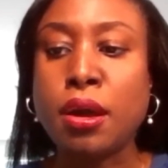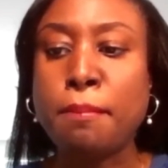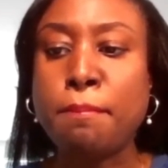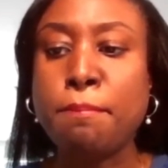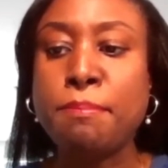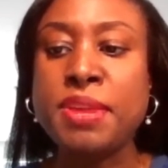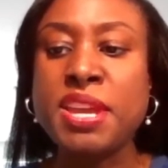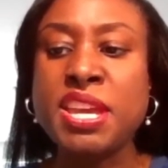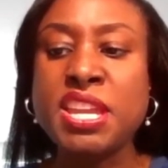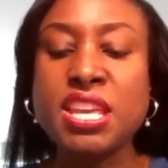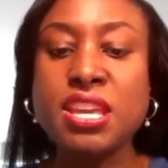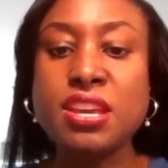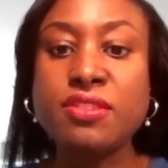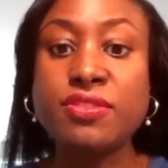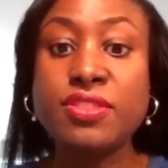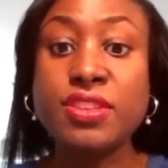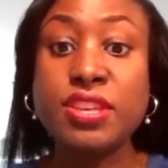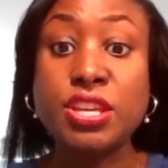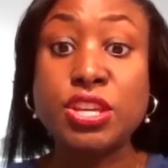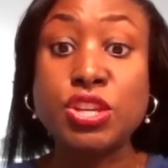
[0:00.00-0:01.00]
many
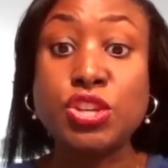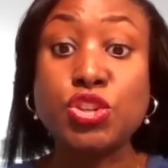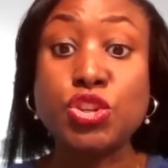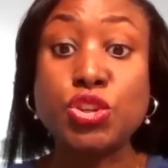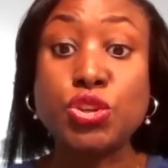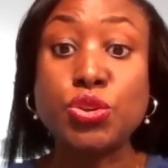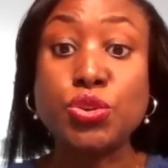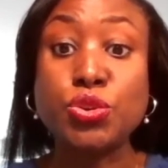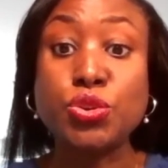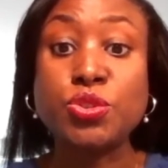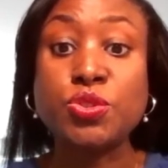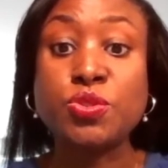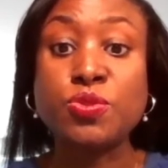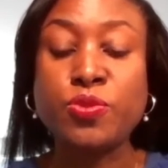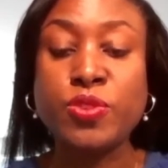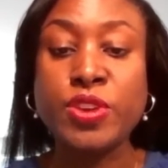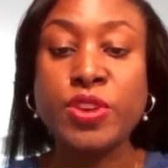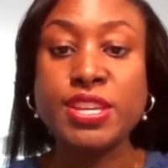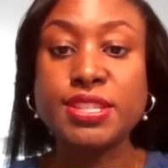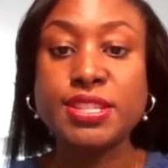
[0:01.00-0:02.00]
of the issues
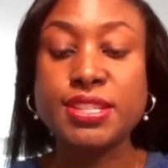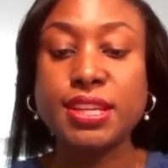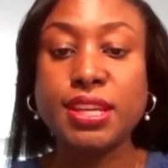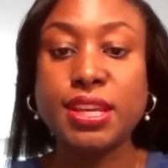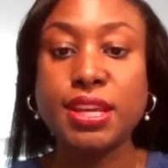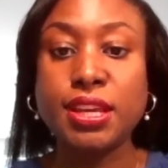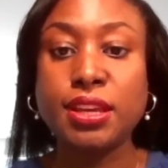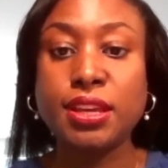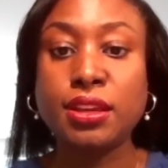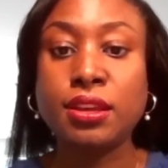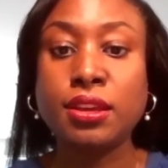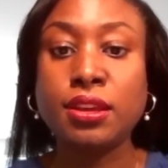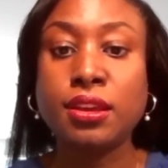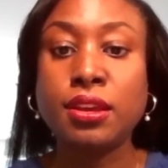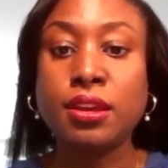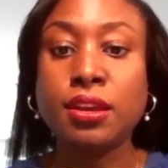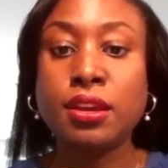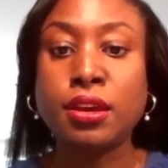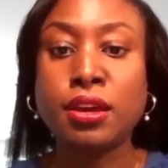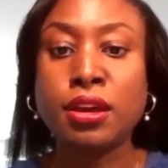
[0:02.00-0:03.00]
facing
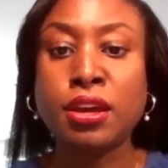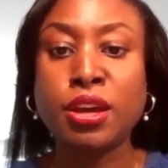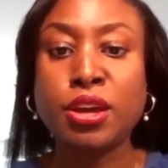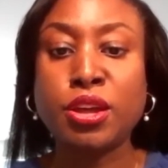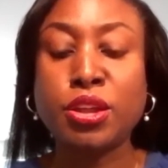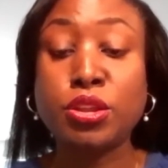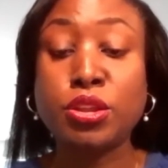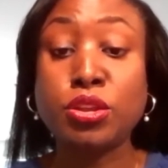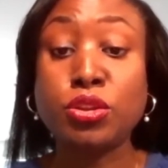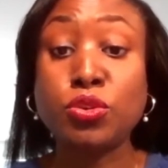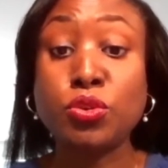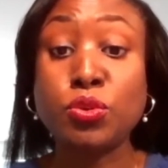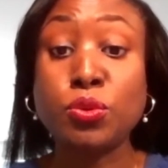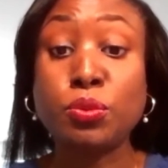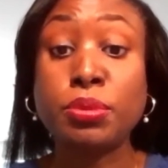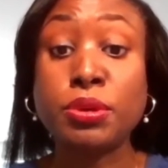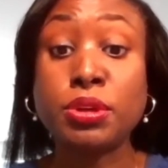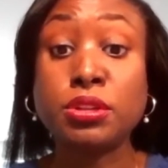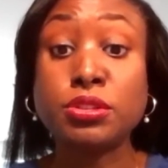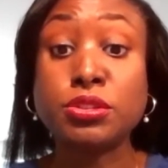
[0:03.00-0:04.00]
the new
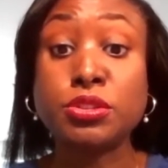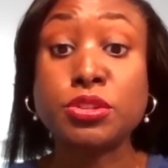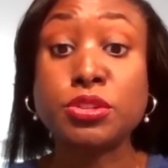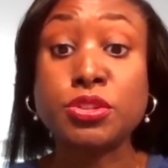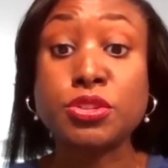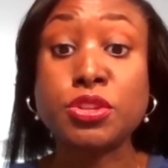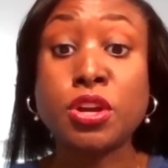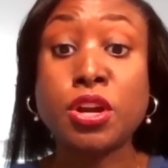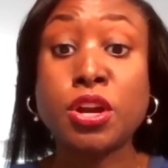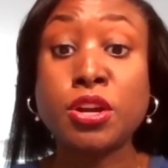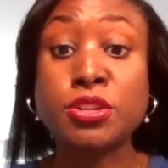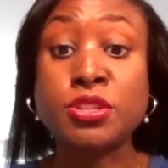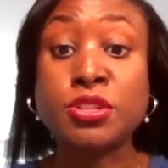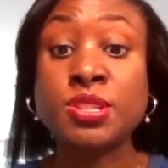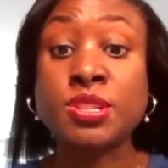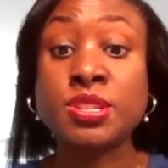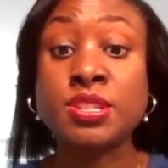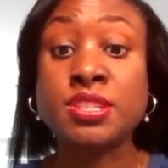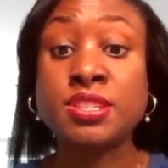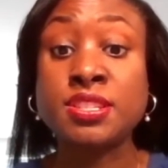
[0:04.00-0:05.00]
builders are
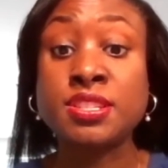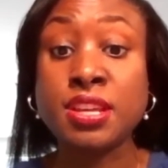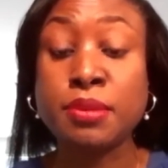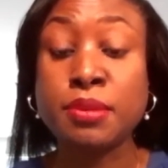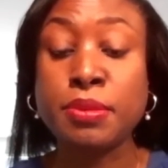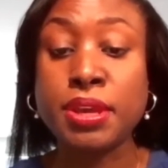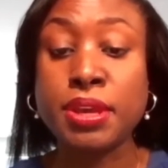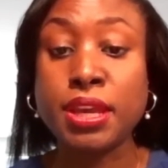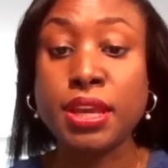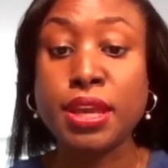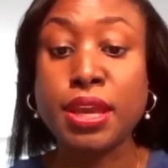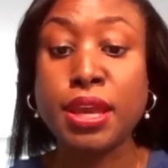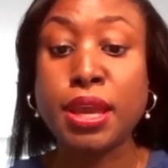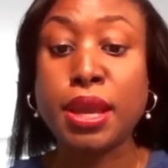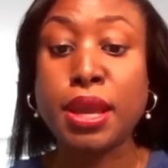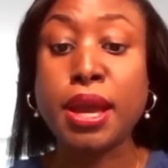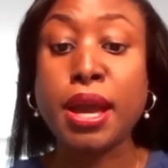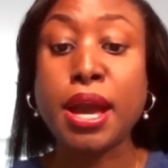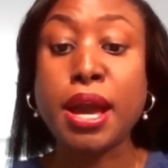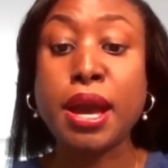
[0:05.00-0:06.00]
systemic
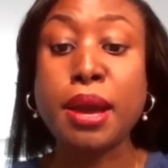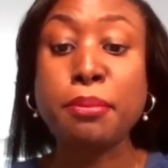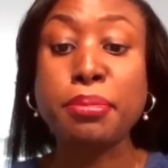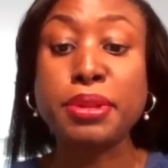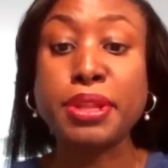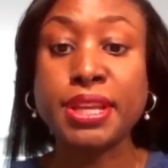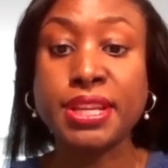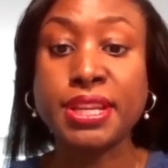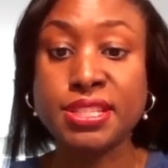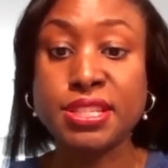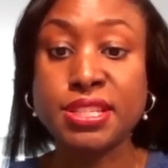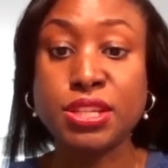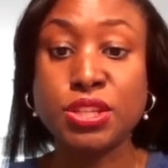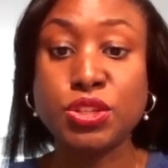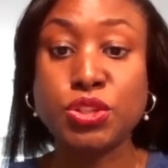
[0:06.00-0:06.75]
and complex